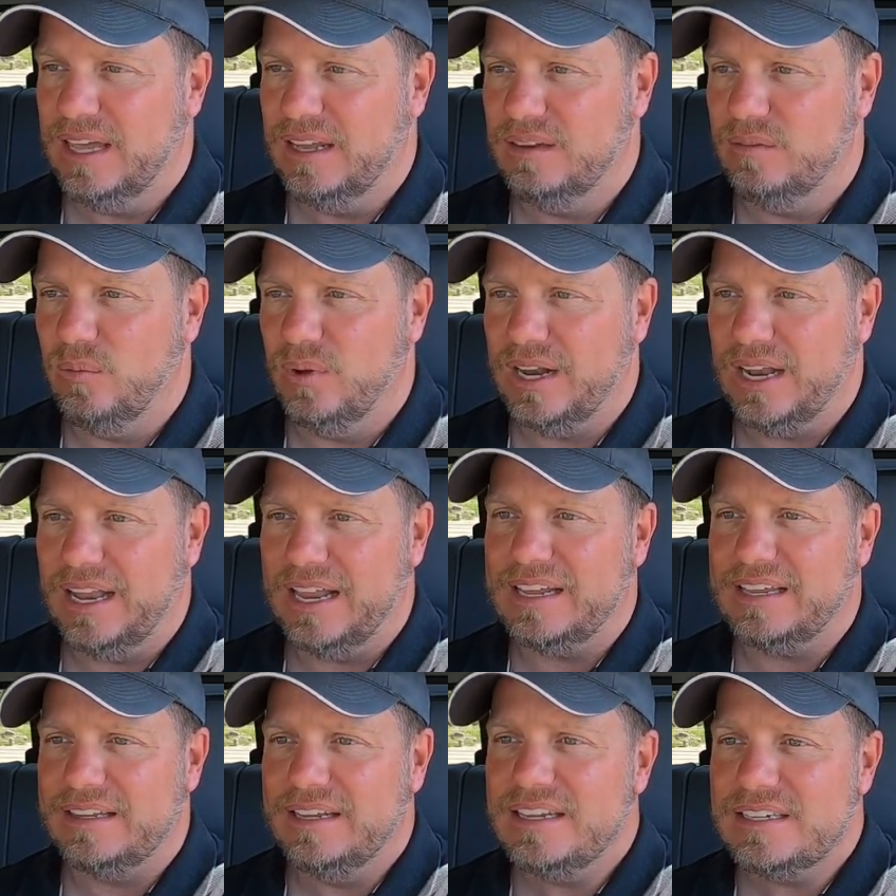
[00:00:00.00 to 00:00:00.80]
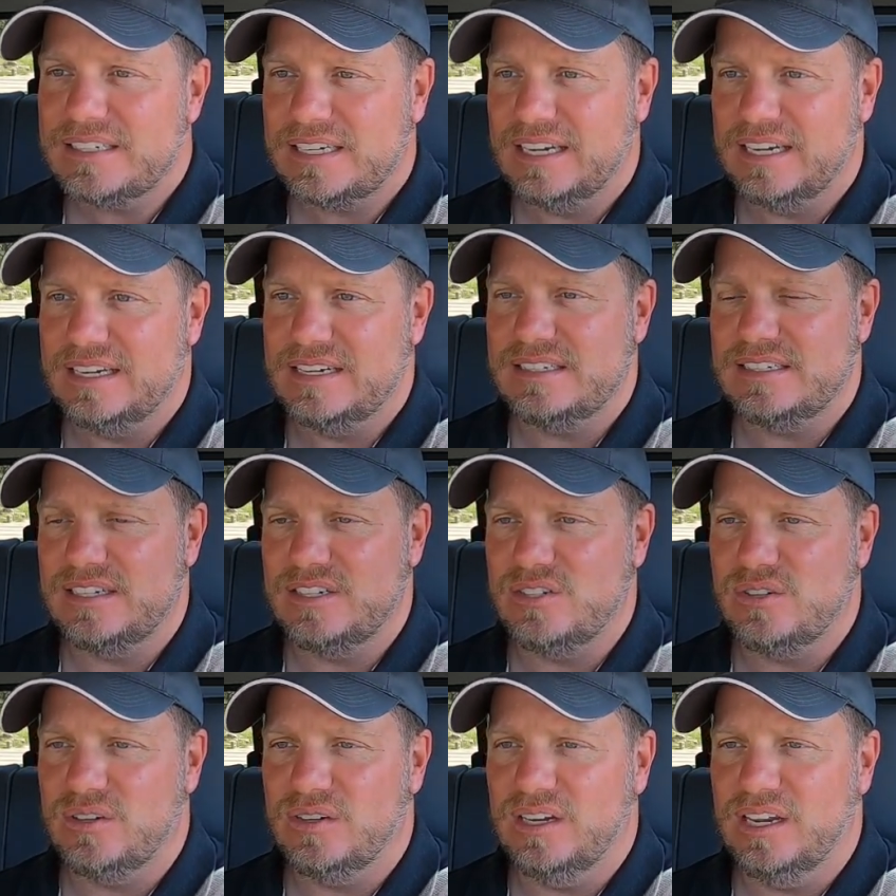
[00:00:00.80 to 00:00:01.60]
And what I like in this case
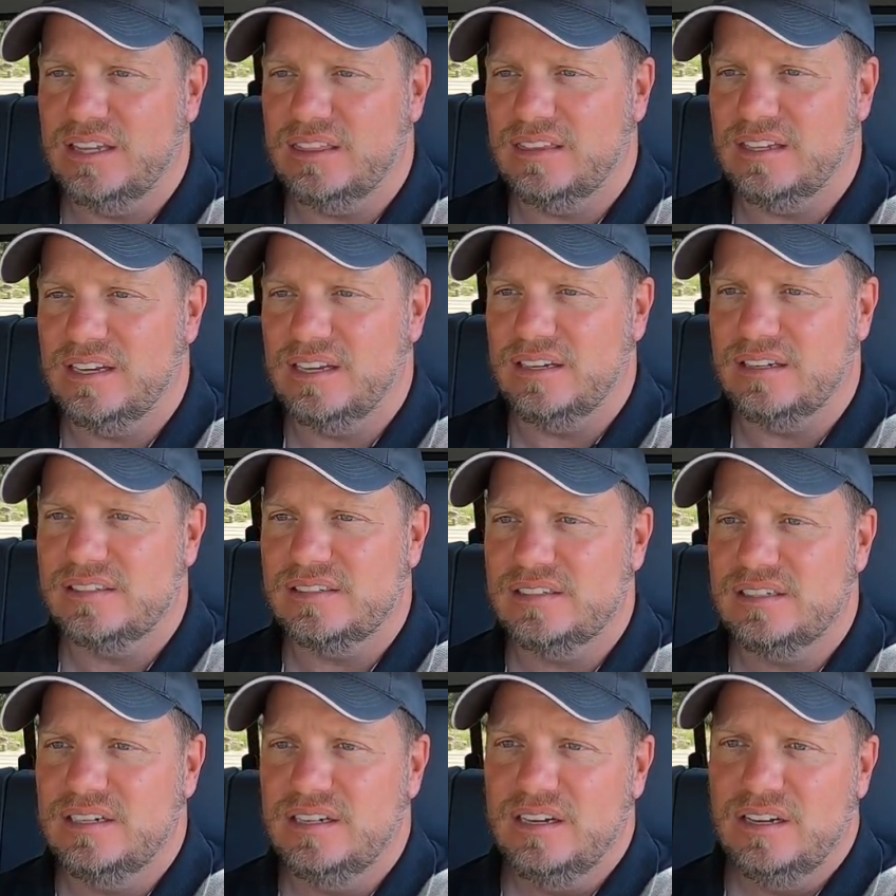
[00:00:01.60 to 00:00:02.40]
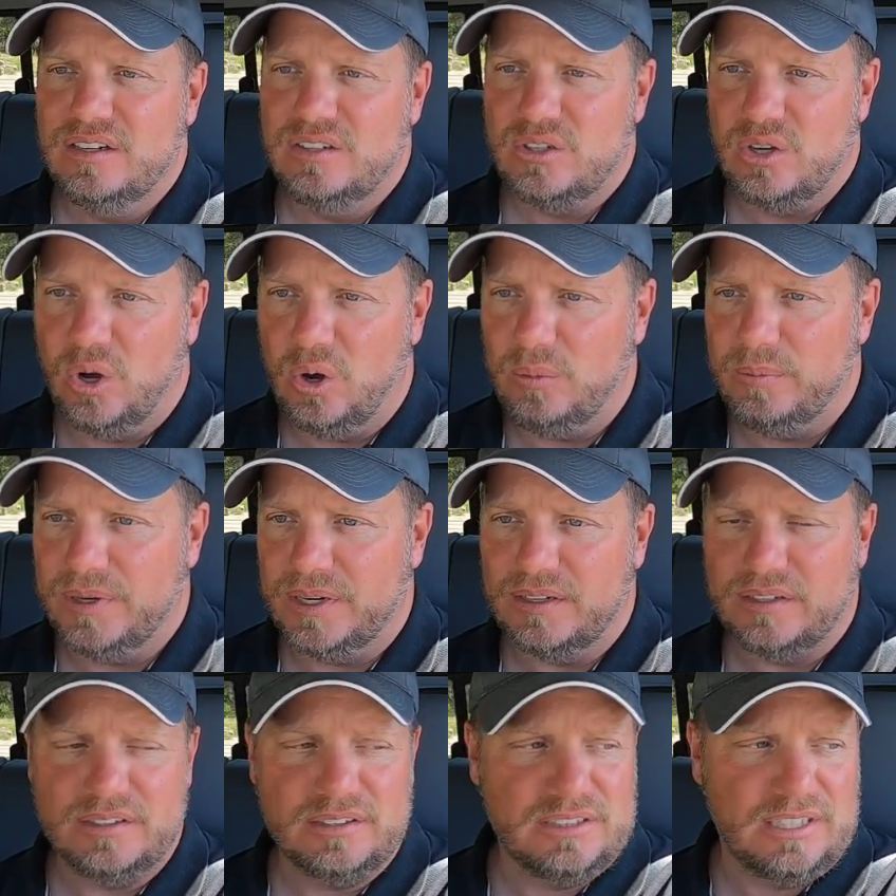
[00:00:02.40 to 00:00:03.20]
is you can get these tow
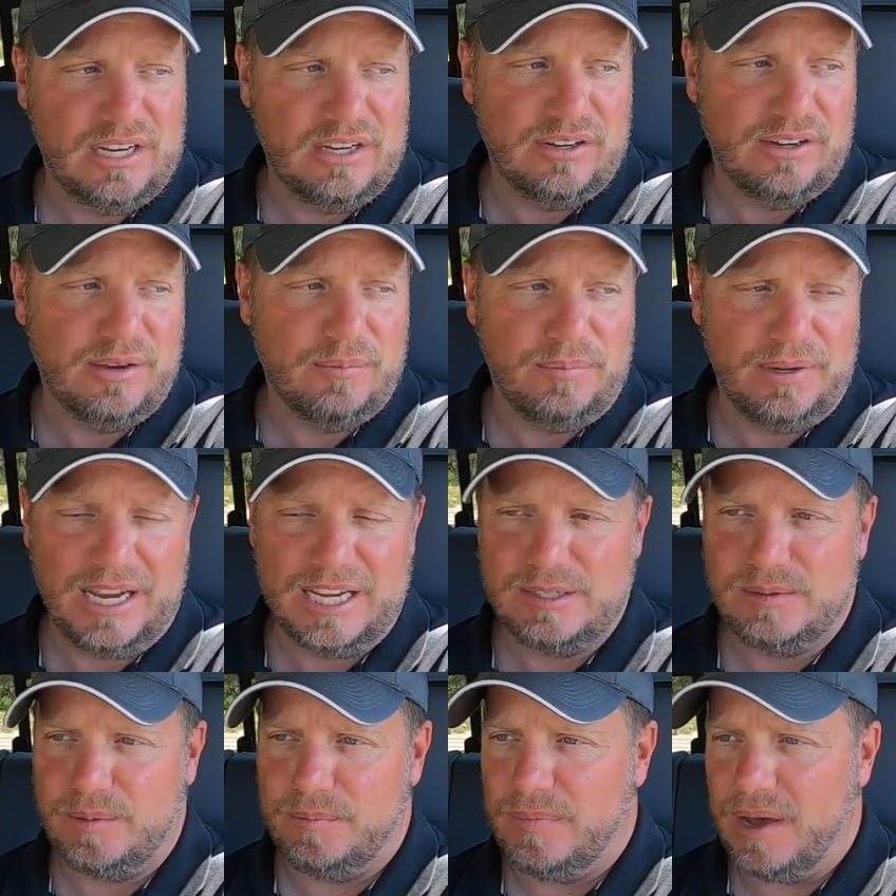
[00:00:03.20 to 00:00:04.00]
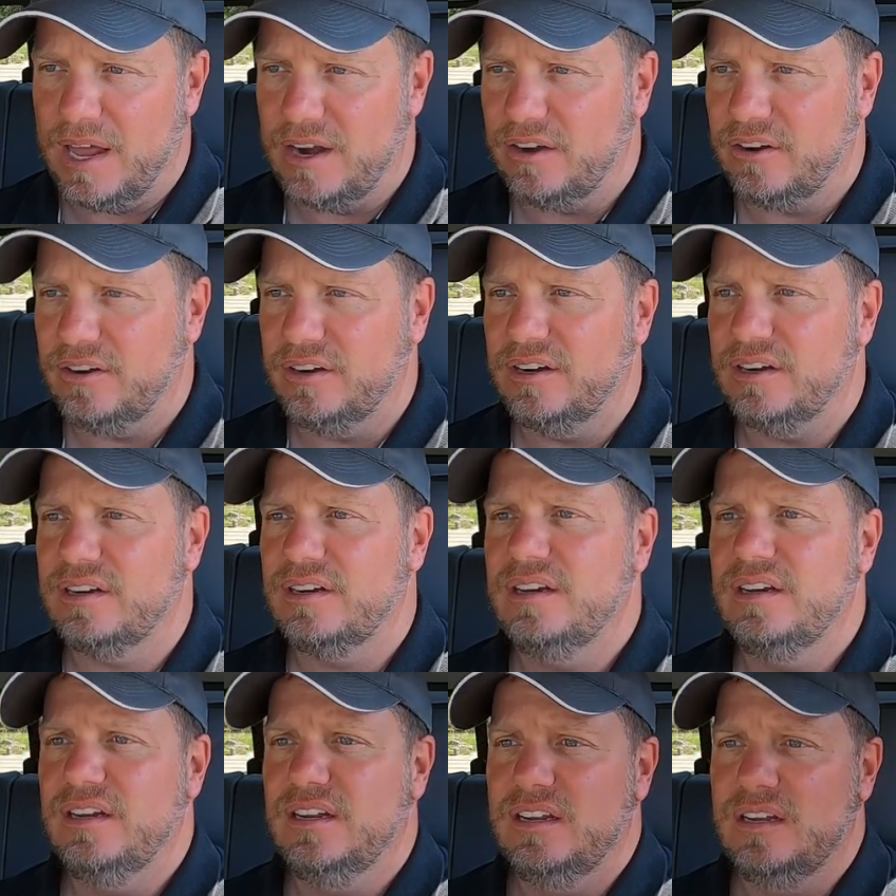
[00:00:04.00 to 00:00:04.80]
mirrors and you get blind spot
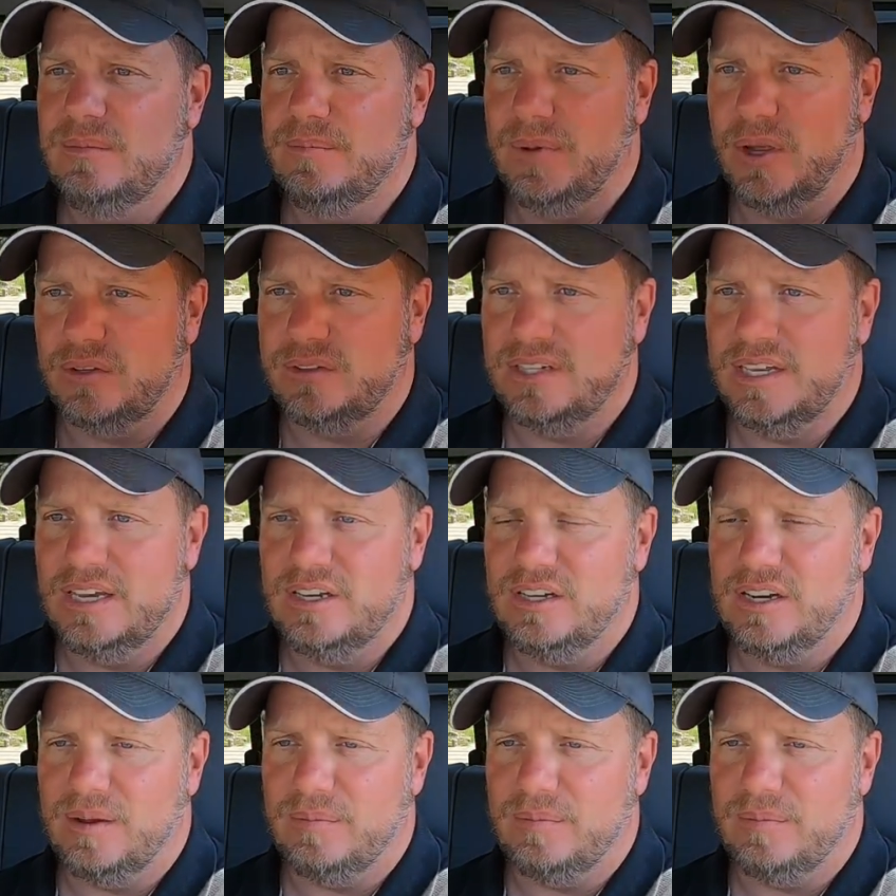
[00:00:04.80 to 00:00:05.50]
monitoring built in.